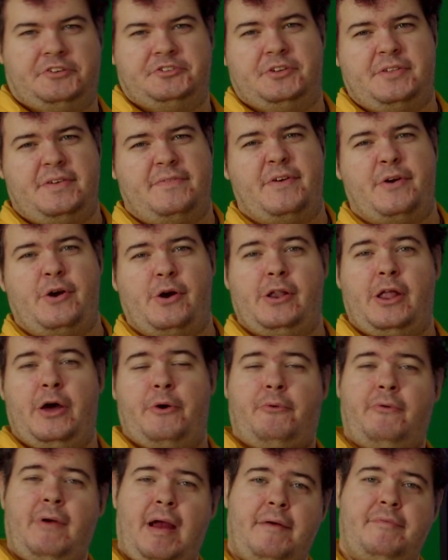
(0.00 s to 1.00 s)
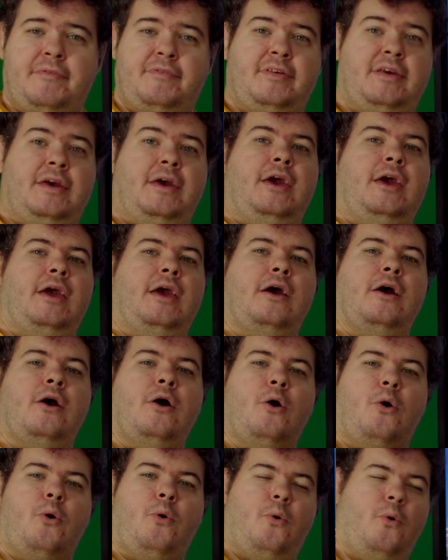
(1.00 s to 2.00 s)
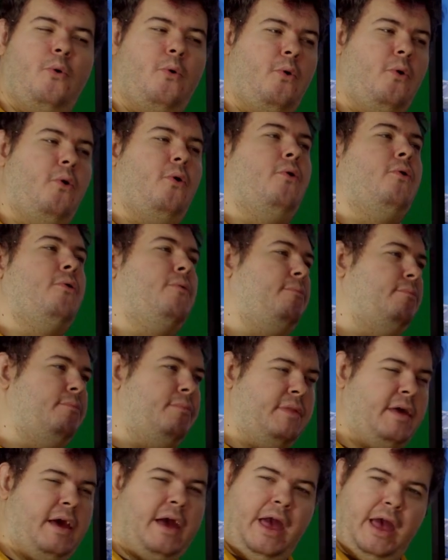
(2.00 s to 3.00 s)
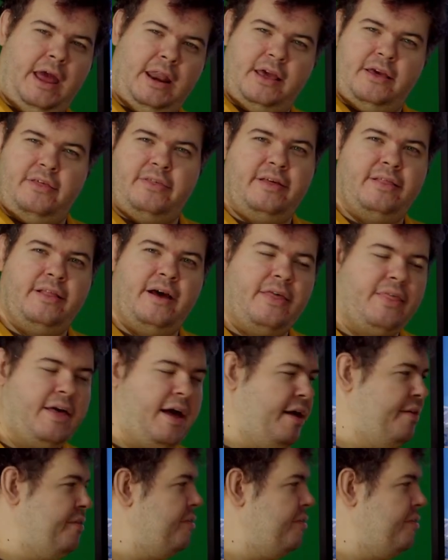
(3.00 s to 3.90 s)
as if you've got low gravity or anything like that.